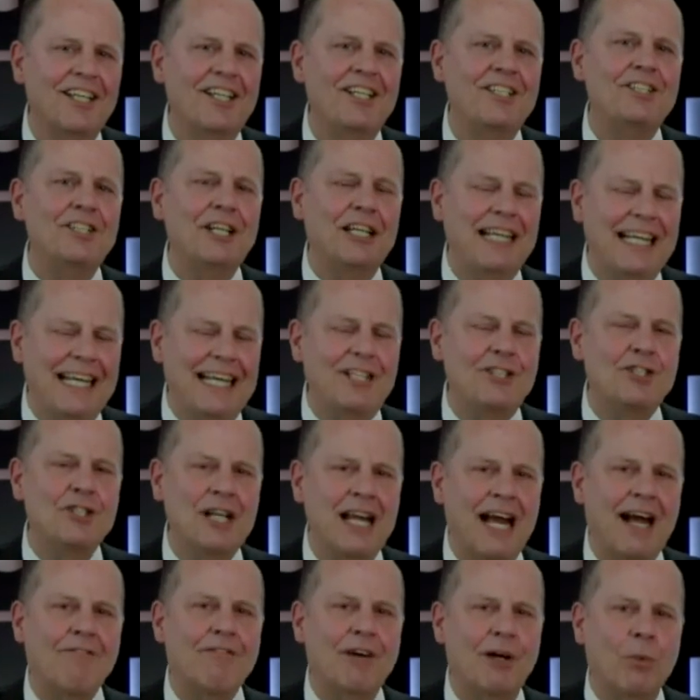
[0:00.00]
to each
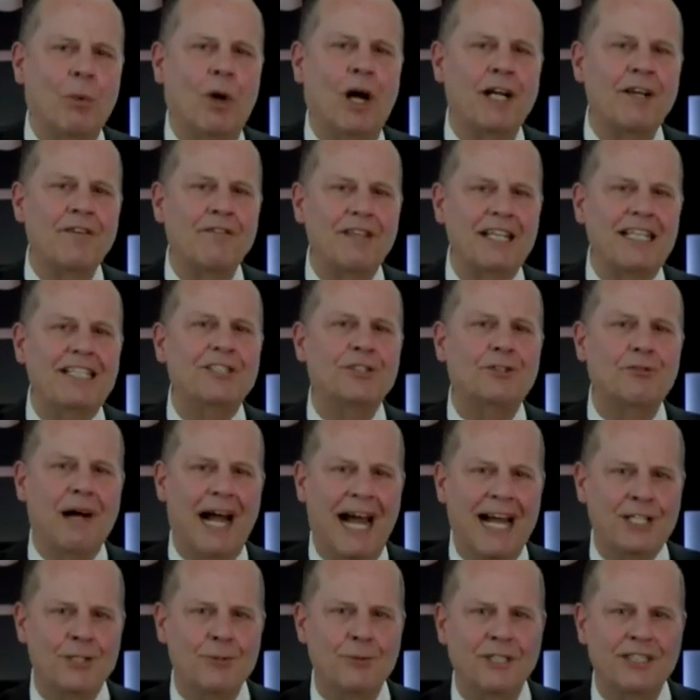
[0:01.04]
and every one of these
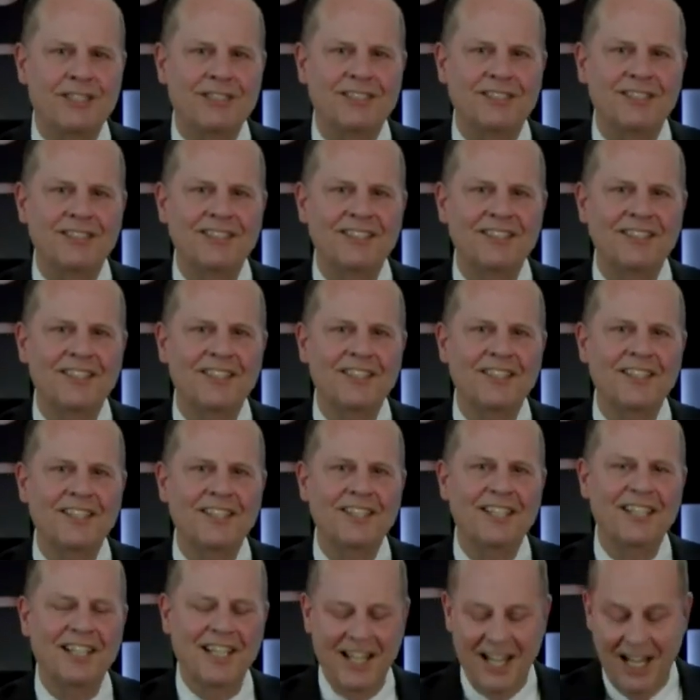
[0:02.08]
graduates.
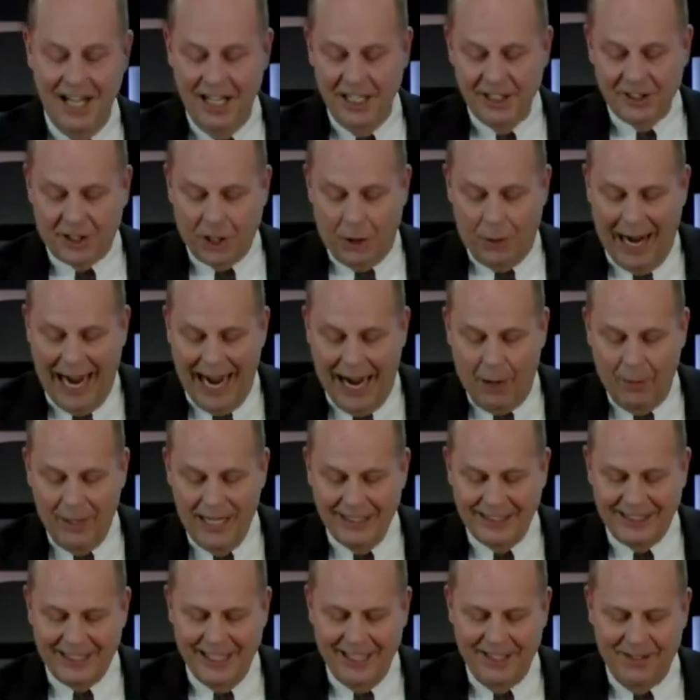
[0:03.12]
So, how
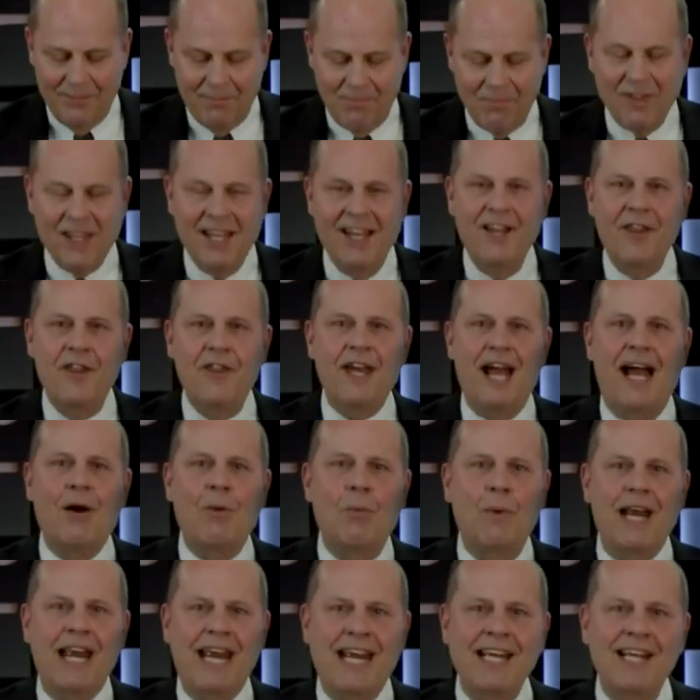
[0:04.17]
is it that
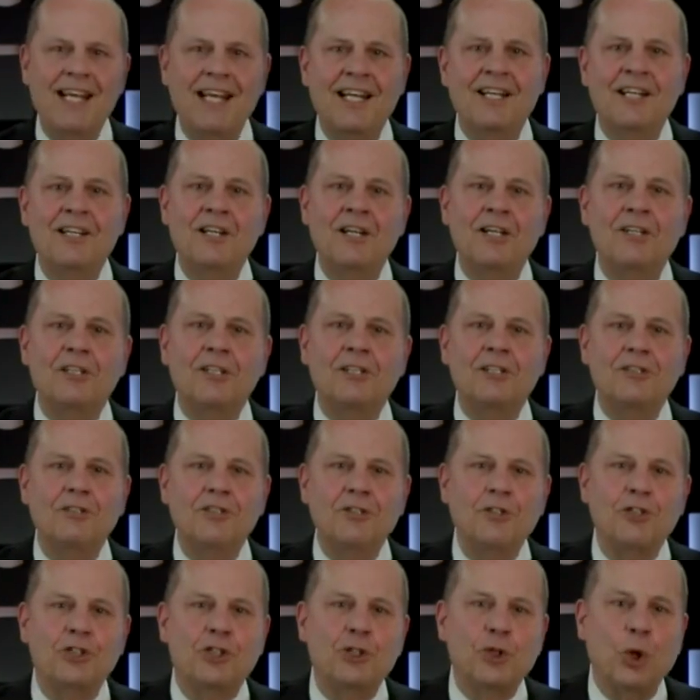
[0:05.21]
we
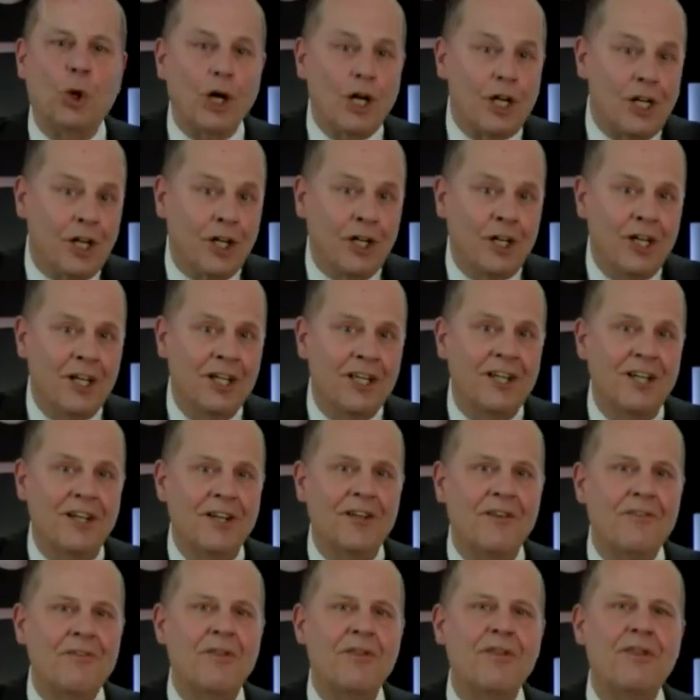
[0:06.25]
shorten
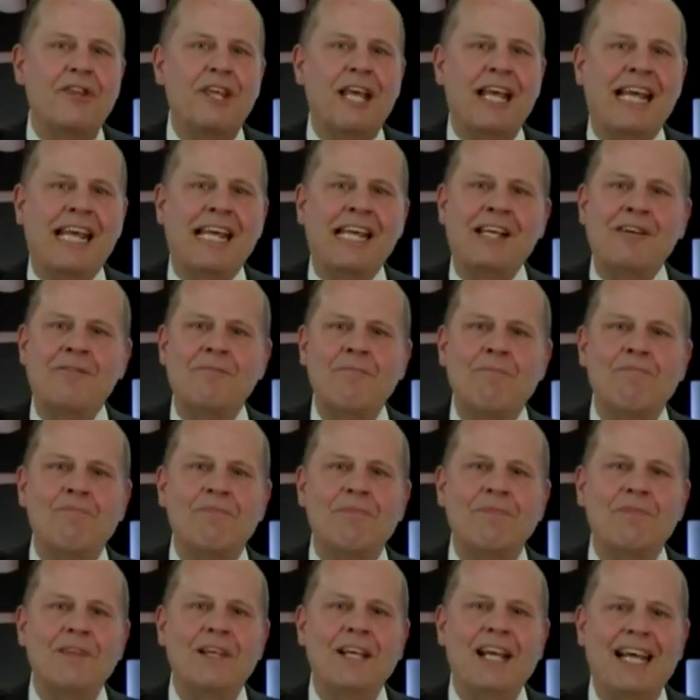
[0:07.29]
the
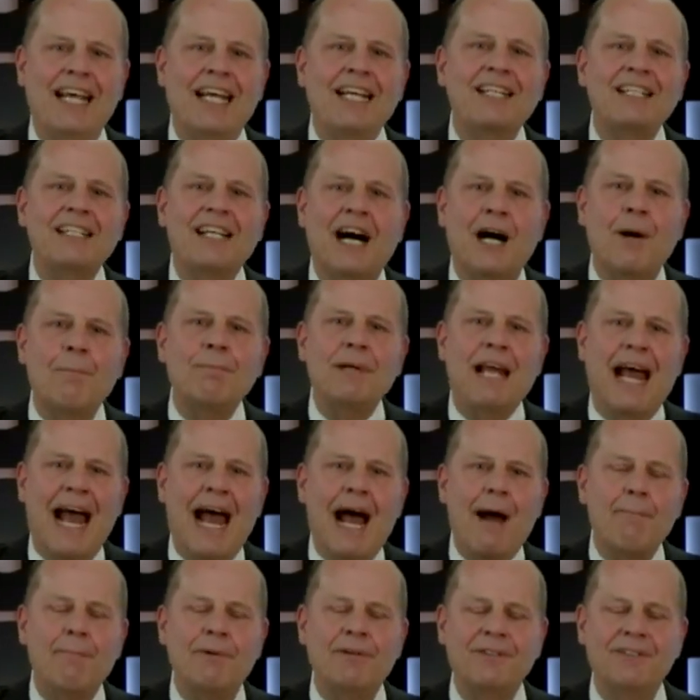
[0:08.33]
income
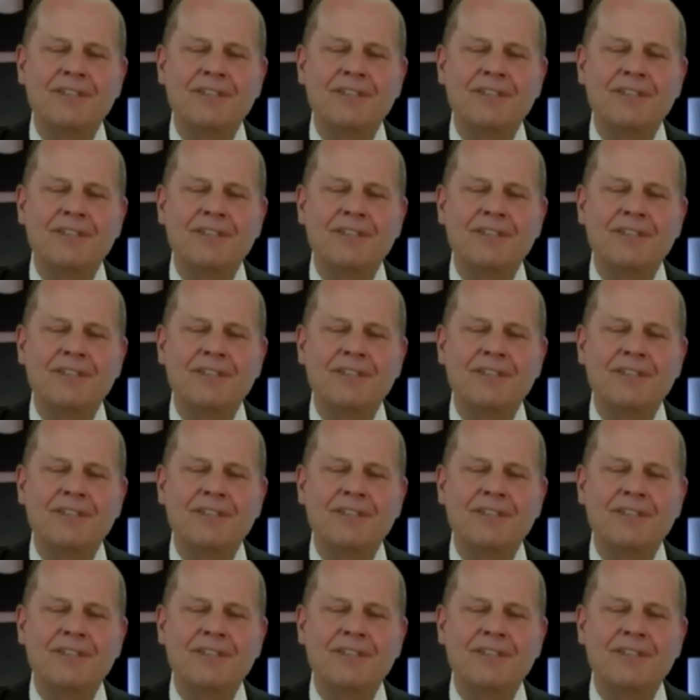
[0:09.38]
gap?